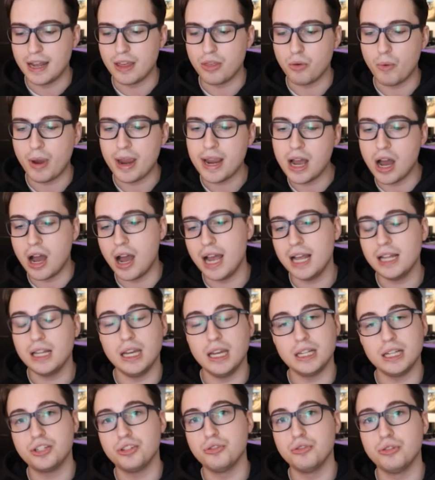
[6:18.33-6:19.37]
Now, the way
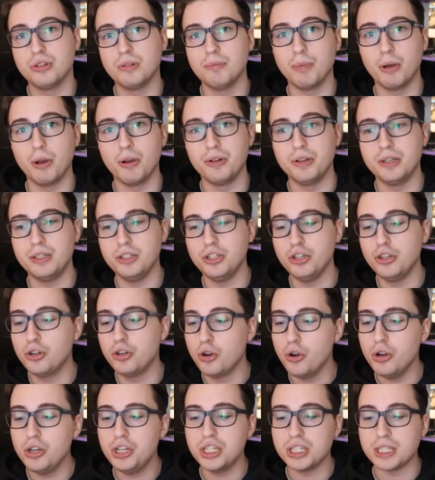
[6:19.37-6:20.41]
I like to do component,
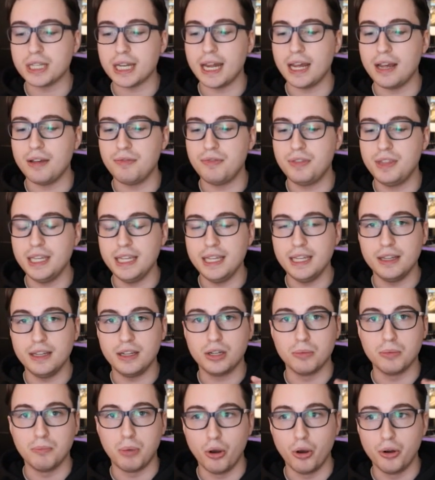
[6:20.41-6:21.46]
you could just have
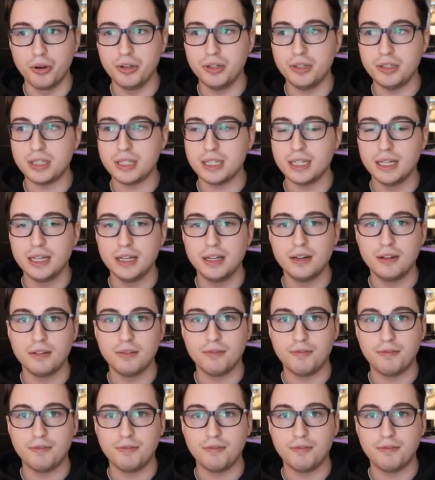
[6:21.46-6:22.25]
the component